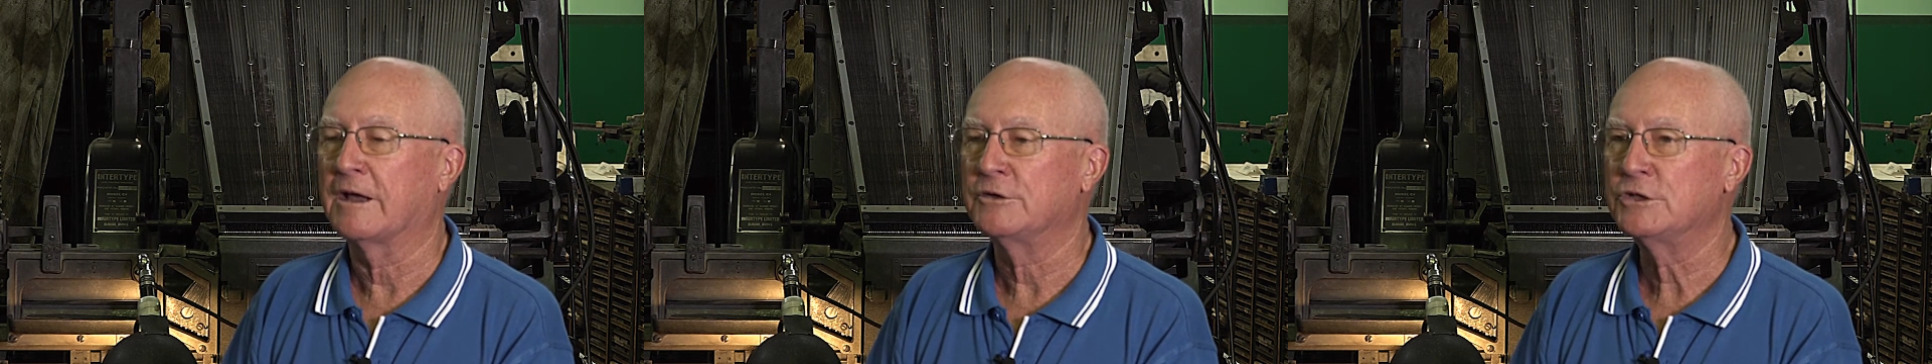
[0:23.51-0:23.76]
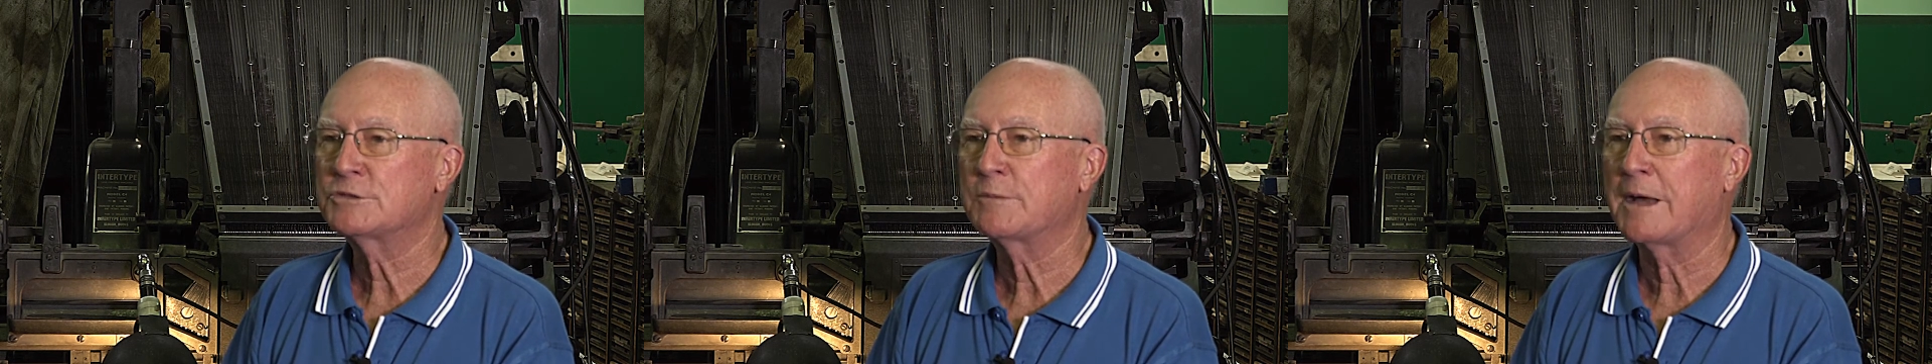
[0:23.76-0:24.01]

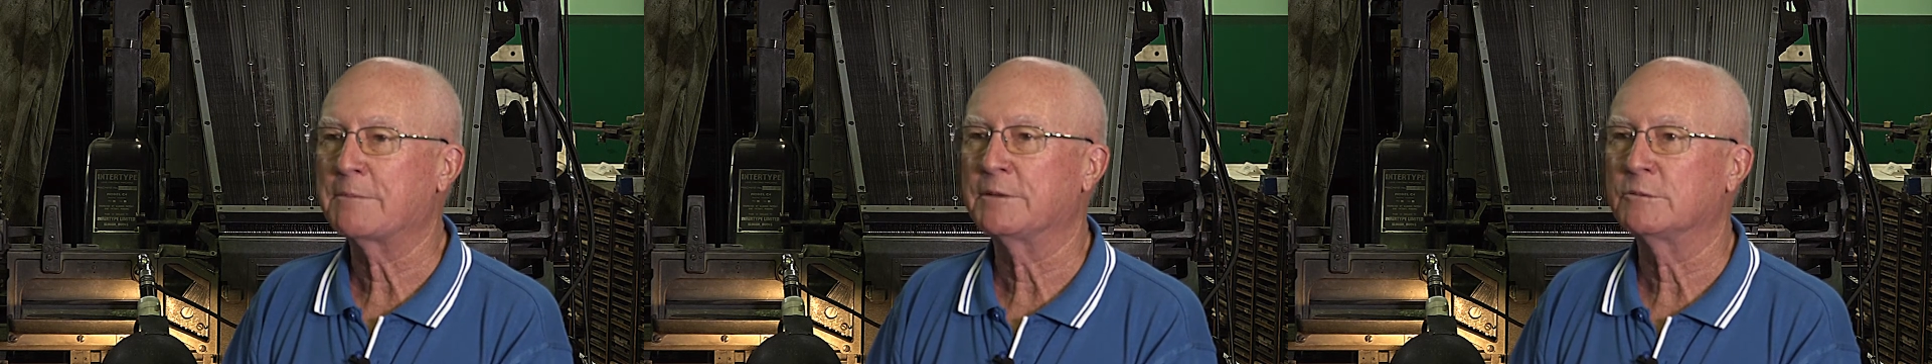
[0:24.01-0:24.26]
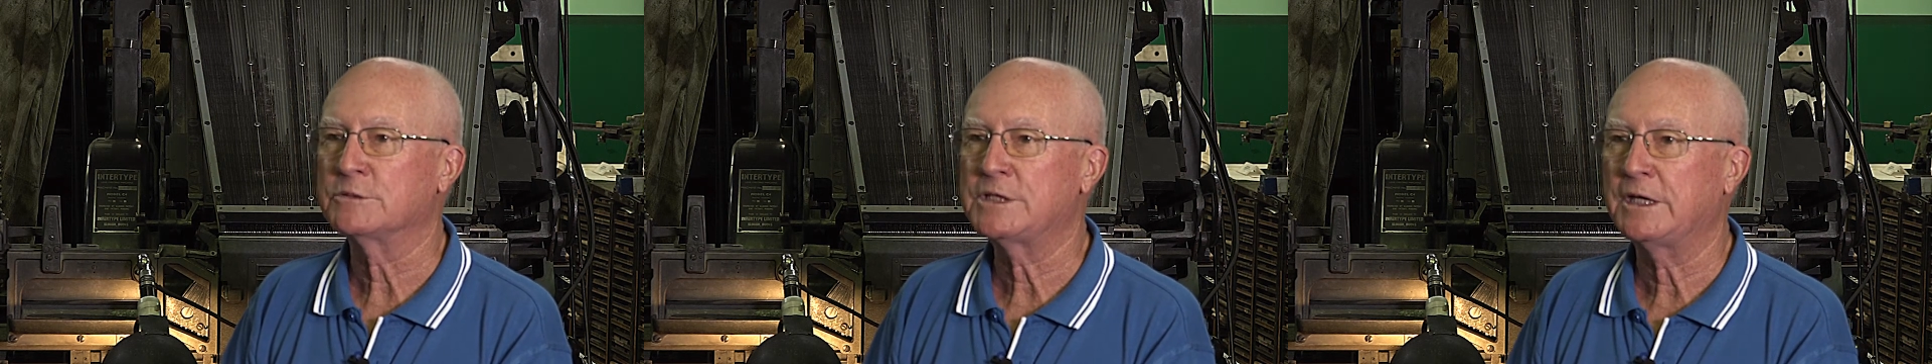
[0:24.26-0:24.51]
newspaper
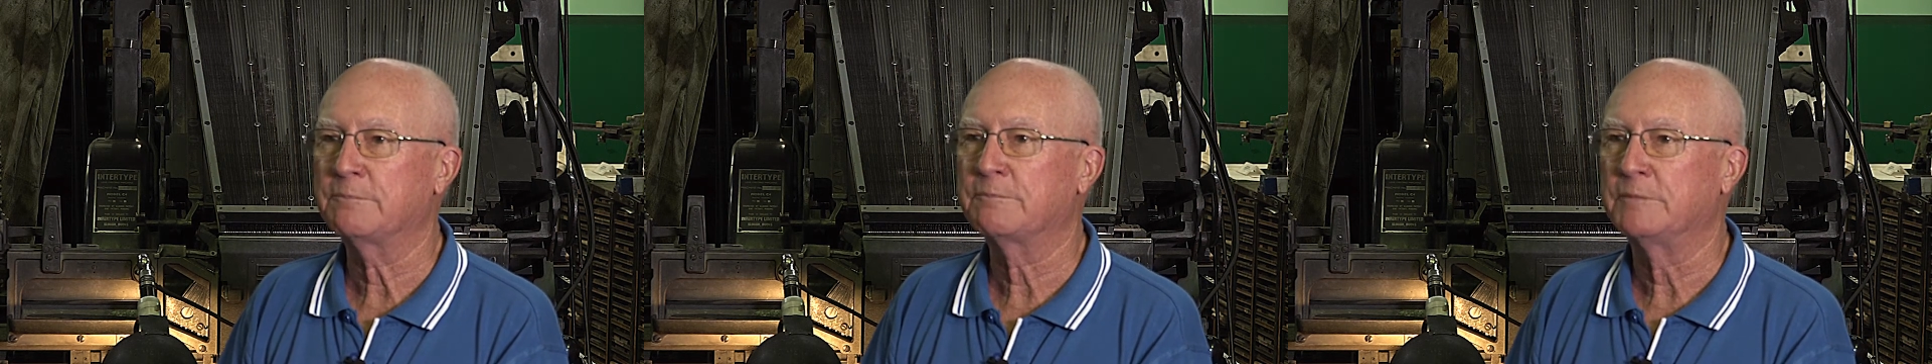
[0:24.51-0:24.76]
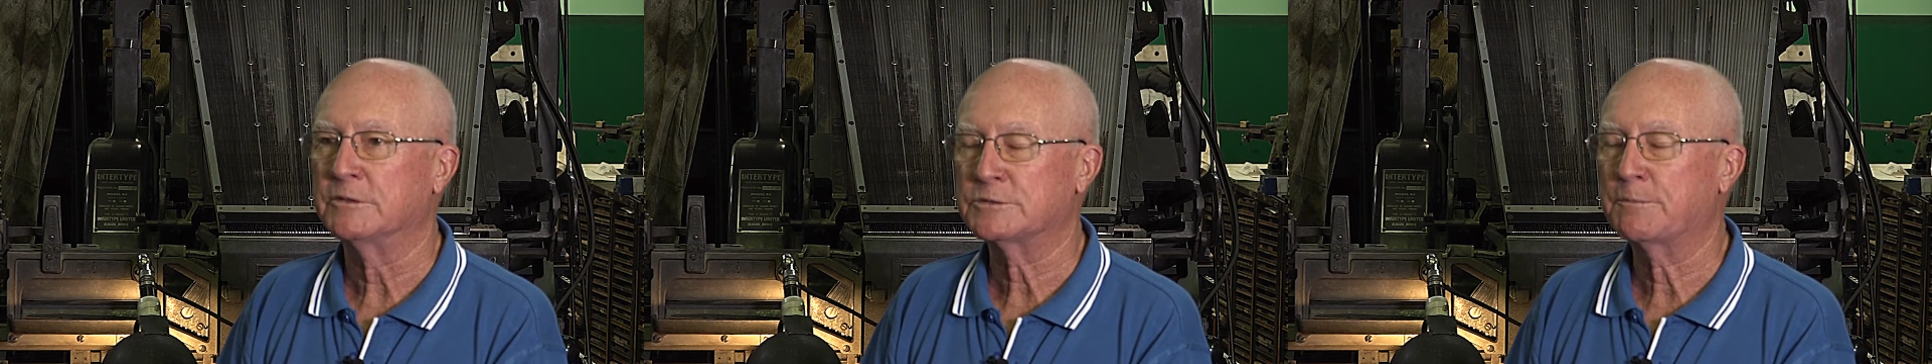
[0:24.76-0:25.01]
that
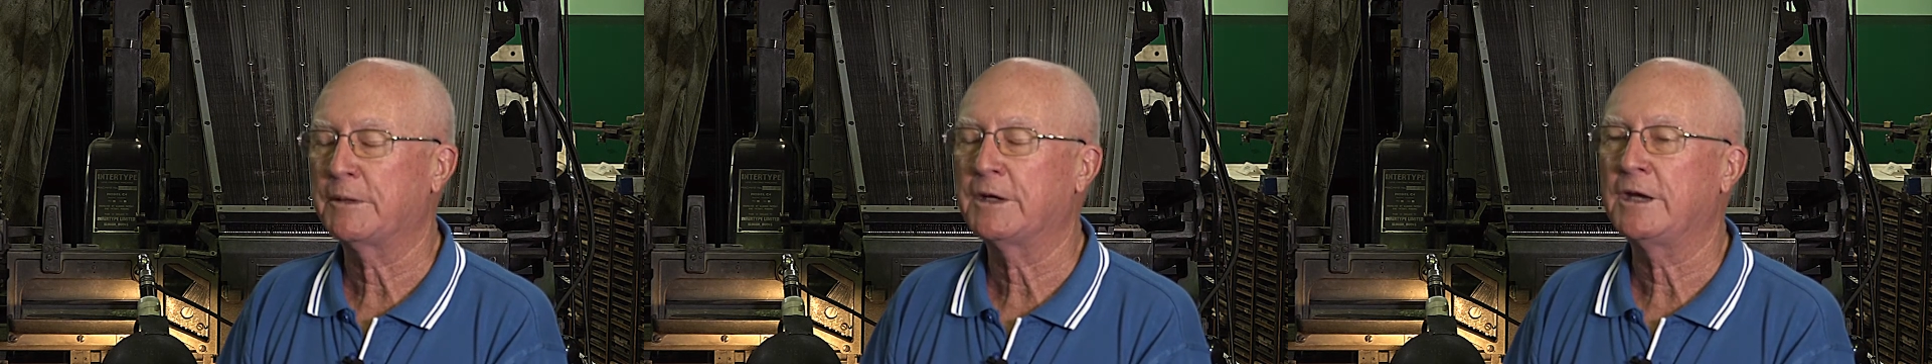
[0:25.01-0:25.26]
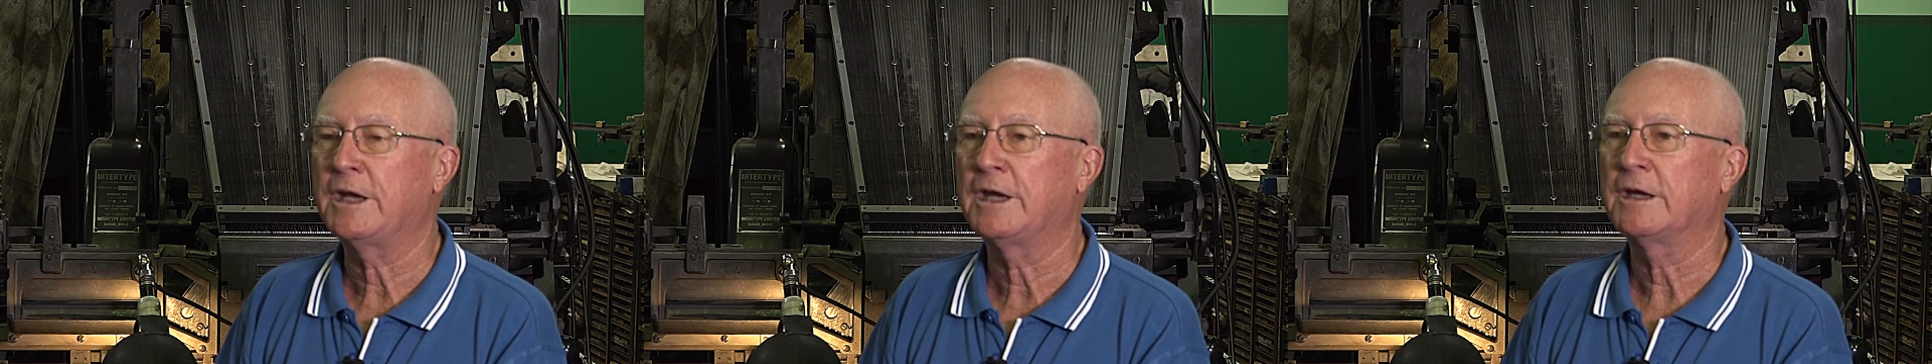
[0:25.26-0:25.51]
was
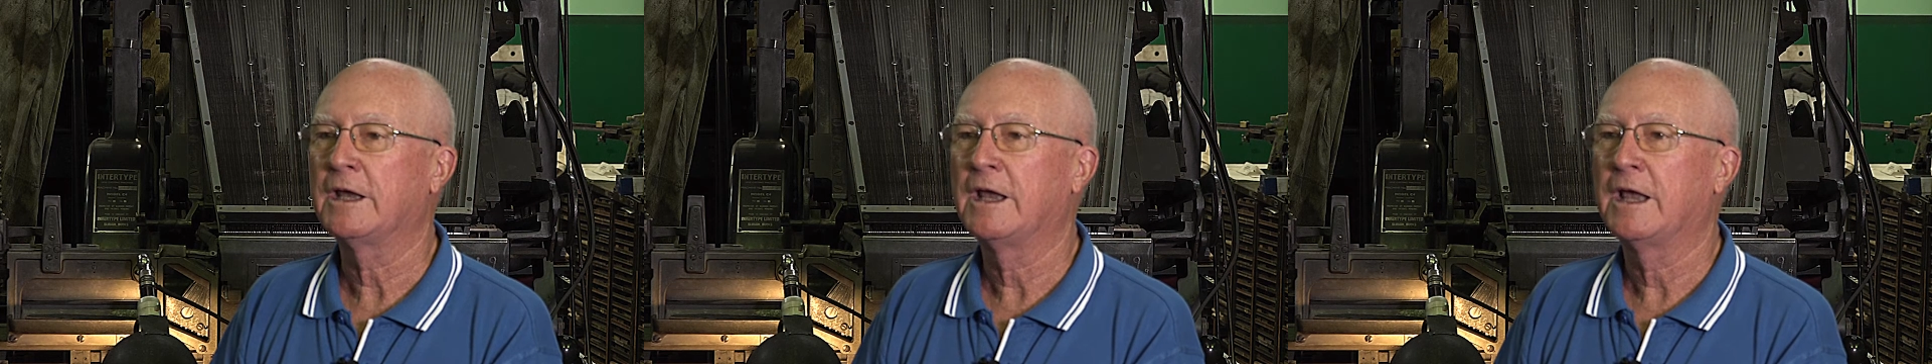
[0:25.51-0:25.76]
printed here,